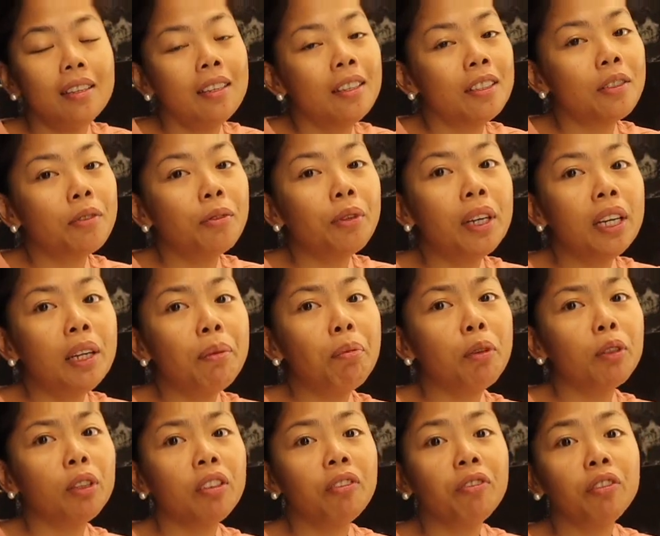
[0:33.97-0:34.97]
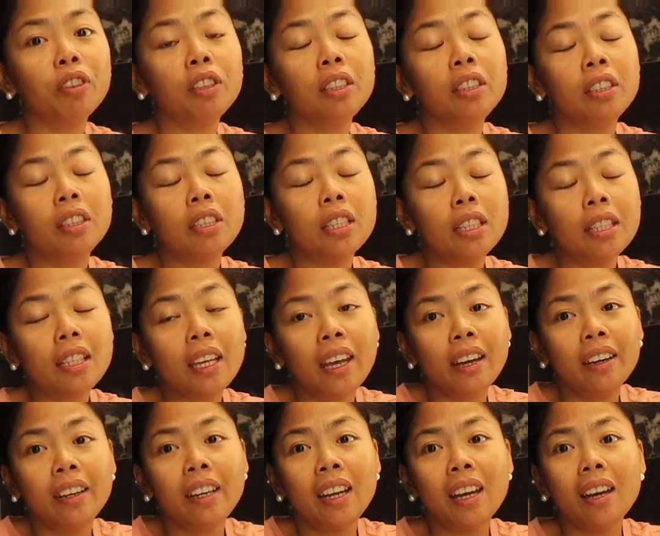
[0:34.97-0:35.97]
It's really beautiful in this
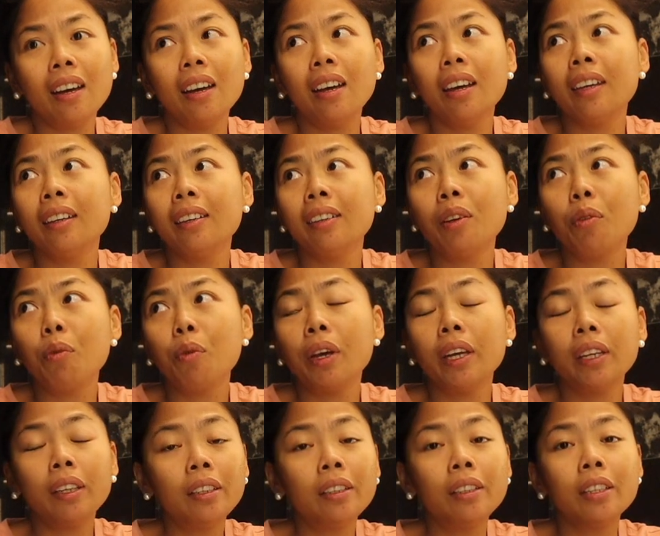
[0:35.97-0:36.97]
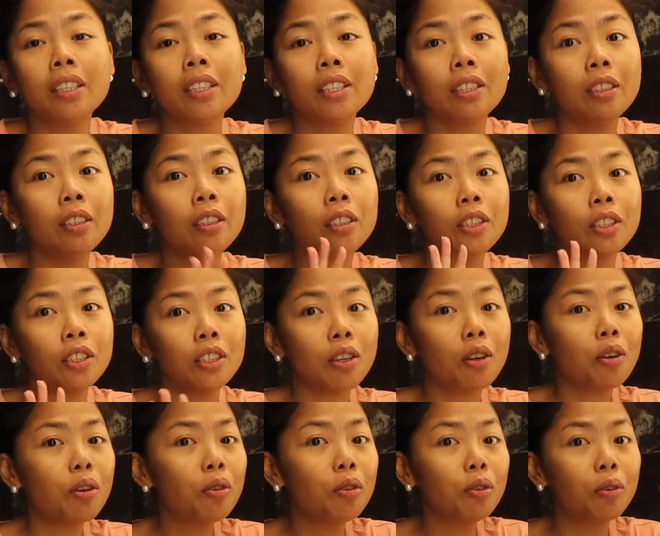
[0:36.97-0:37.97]
area and the weather is
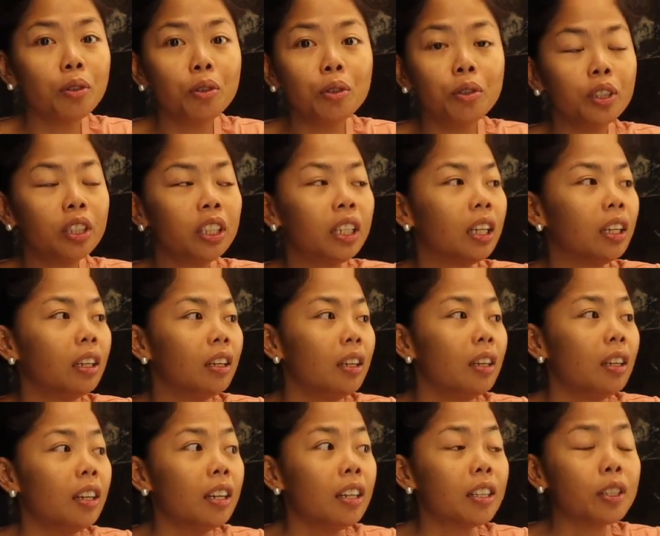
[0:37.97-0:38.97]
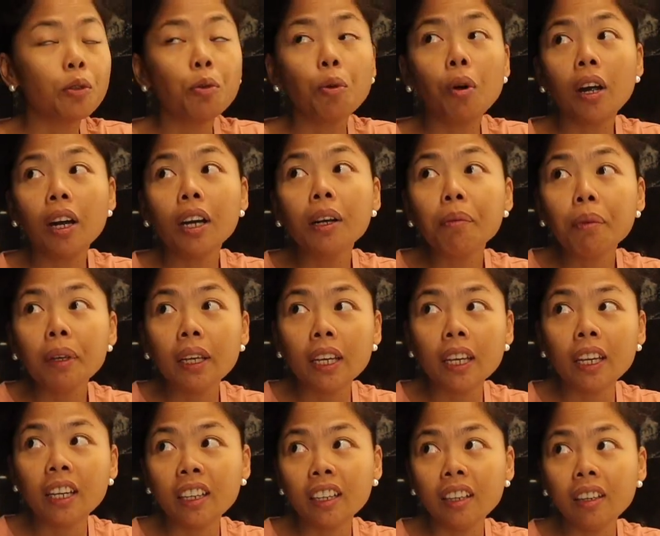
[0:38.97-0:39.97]
so good. It's warm
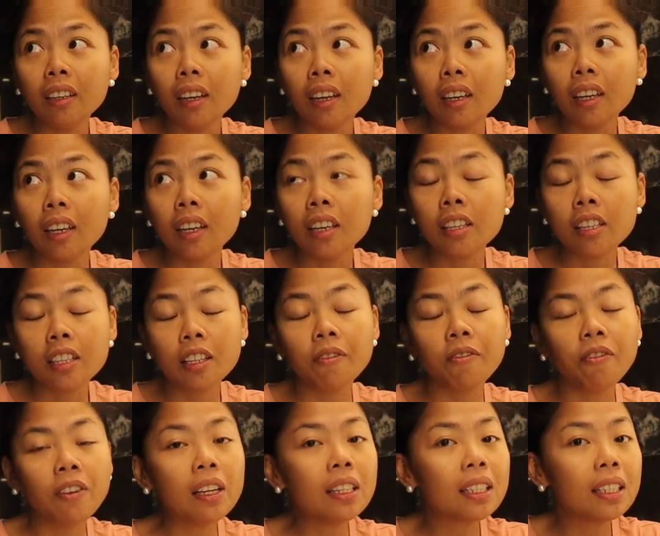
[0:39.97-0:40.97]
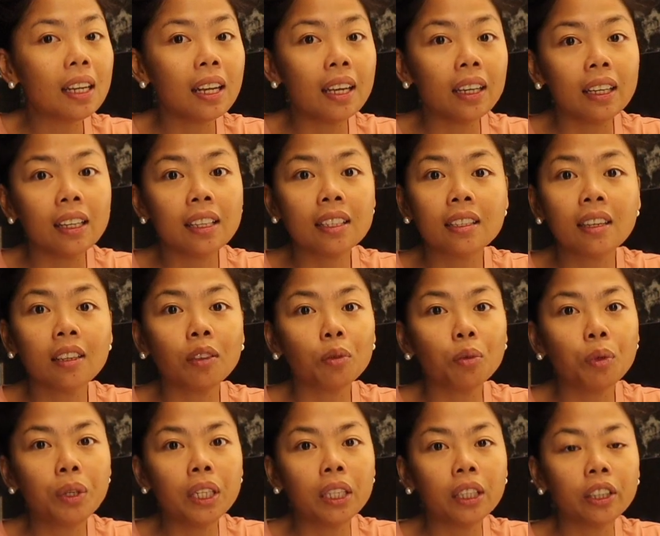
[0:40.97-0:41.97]
here. It feels like it's
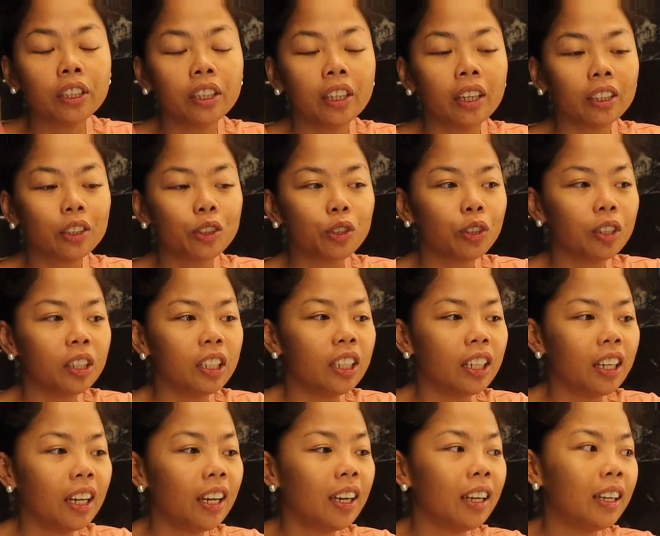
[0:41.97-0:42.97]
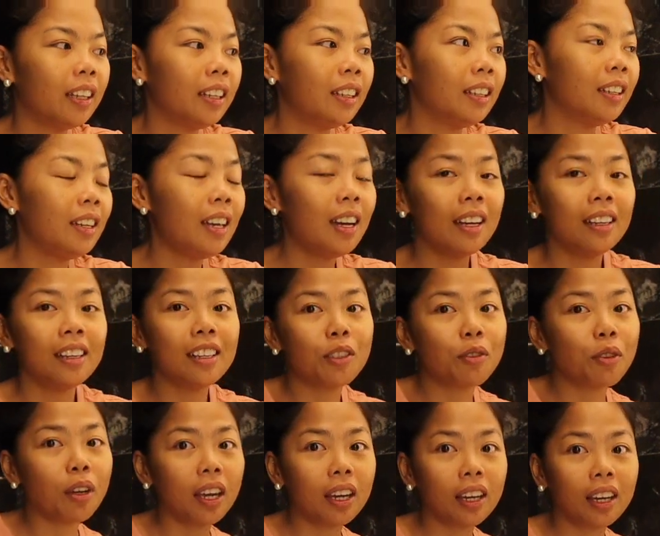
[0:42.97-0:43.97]
not winter actually. And yeah,
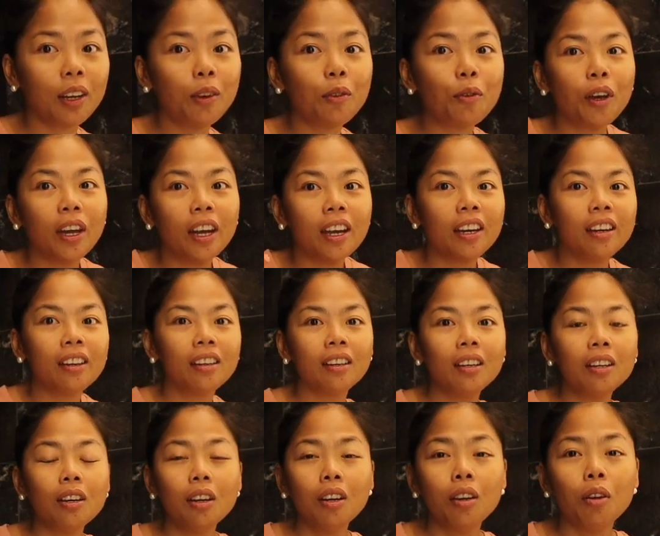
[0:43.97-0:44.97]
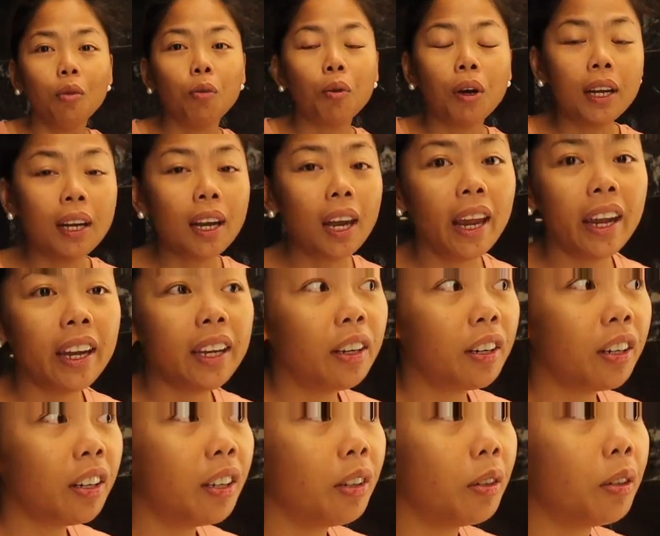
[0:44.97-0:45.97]
that's why I can wear one
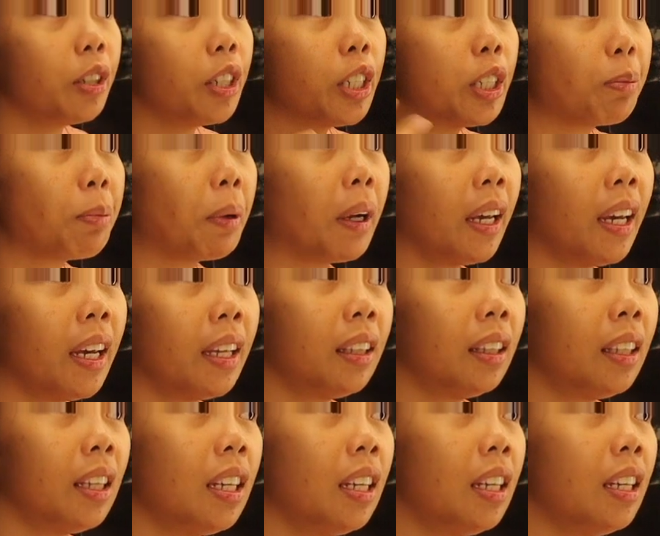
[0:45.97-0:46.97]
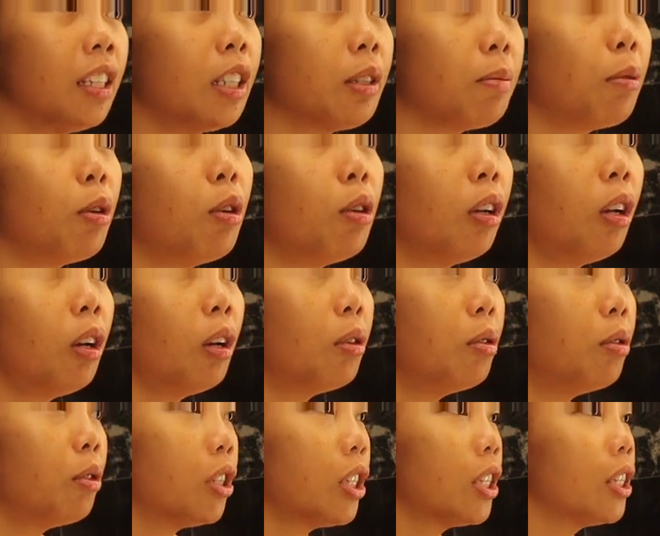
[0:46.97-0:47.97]
layer or spaghetti, small
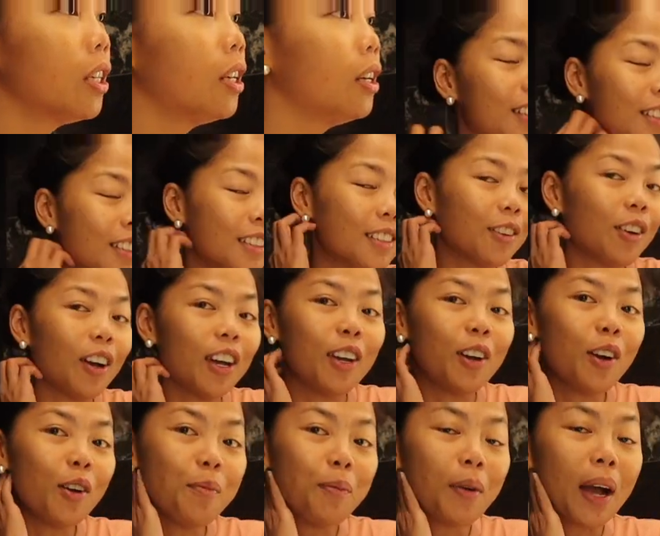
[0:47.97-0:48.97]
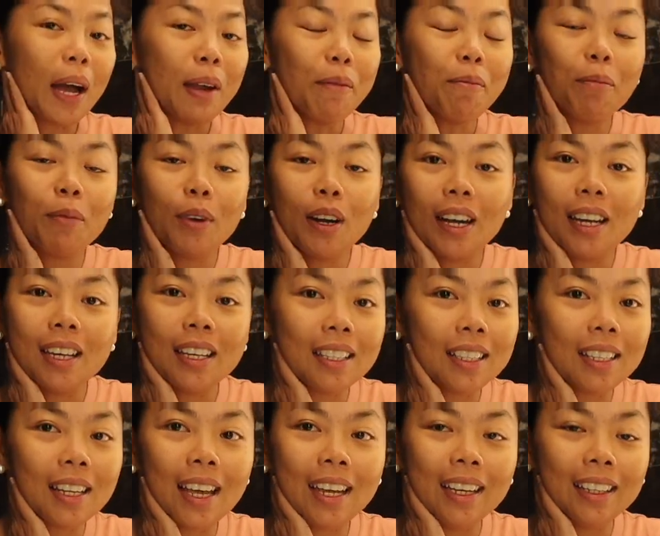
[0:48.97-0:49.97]
clothes. So I hope Canberra
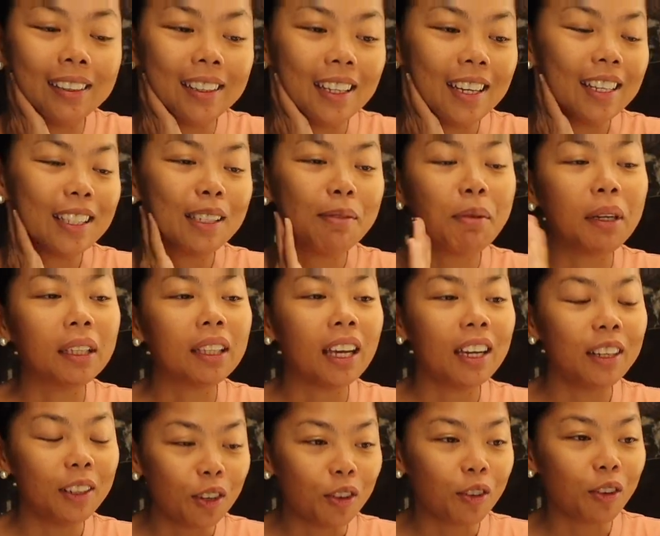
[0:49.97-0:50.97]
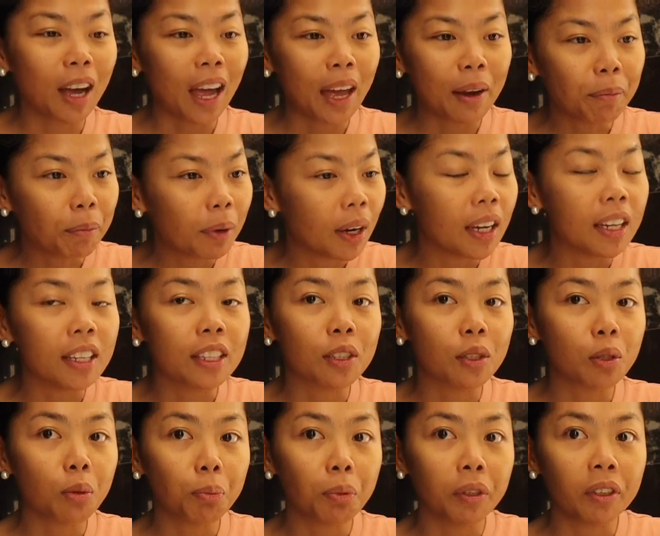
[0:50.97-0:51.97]
is like this, but I know Canberra is
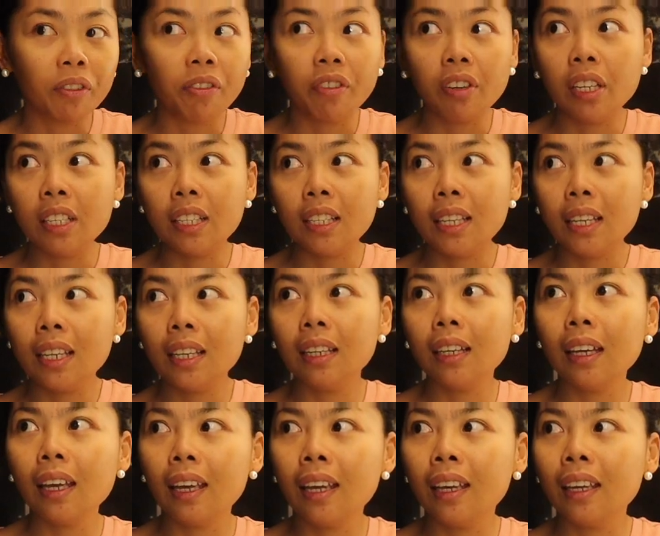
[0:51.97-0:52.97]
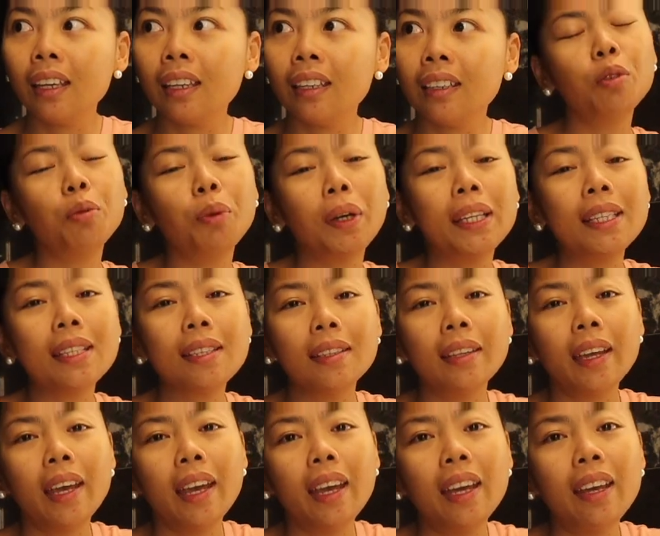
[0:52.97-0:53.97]
super freezing. And on
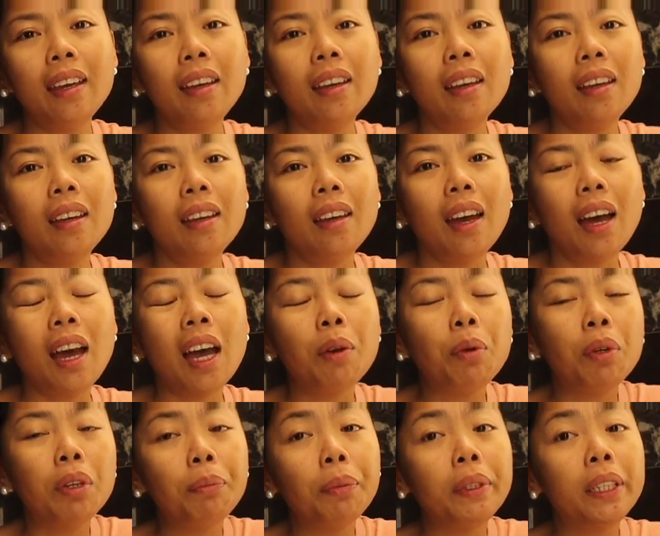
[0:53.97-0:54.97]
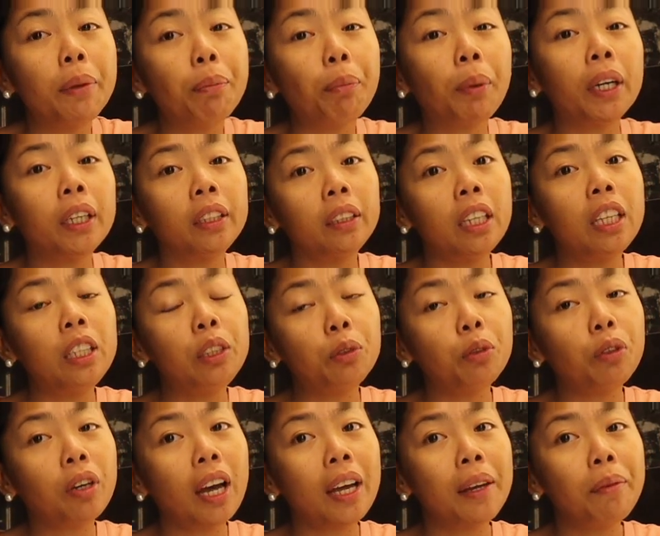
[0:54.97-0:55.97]
Wednesday, I will be departing
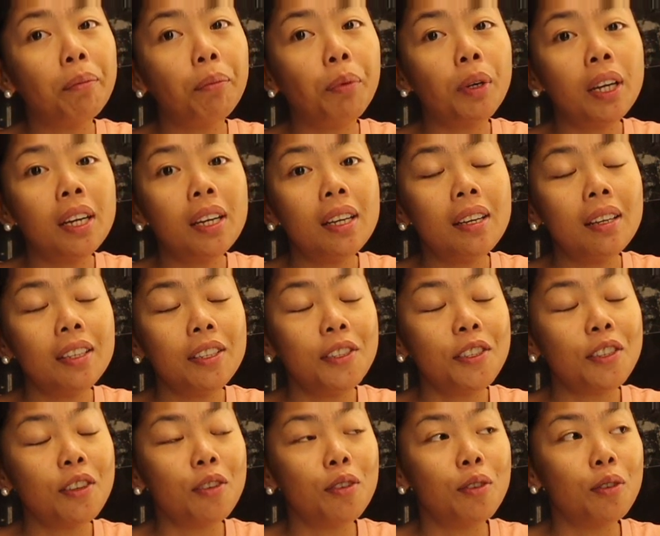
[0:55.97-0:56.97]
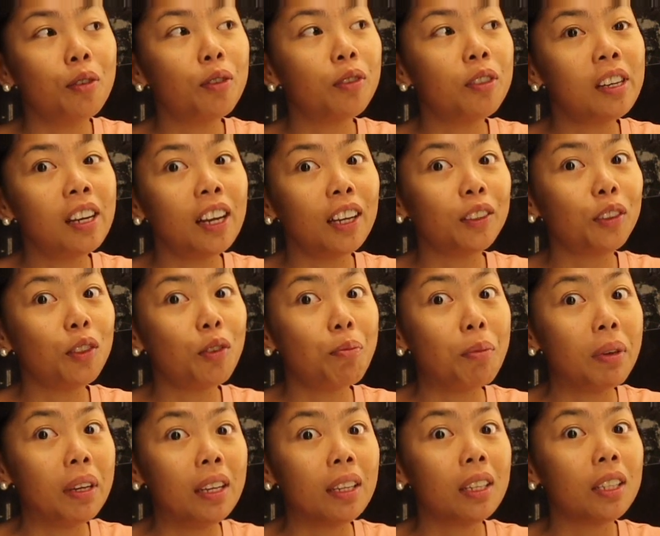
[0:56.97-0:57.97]
to Canberra. So good luck to
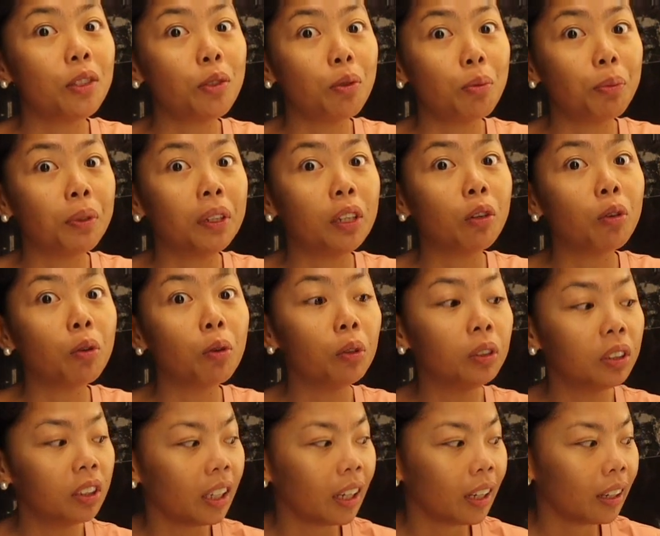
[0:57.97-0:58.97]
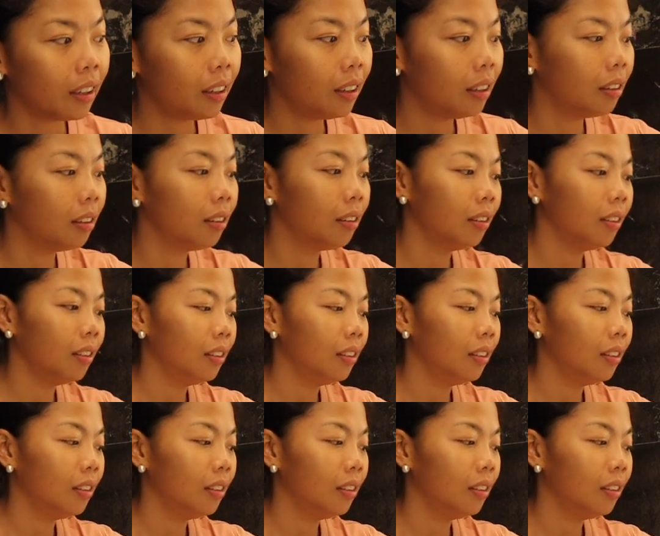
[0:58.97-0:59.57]
me, it's super cold there.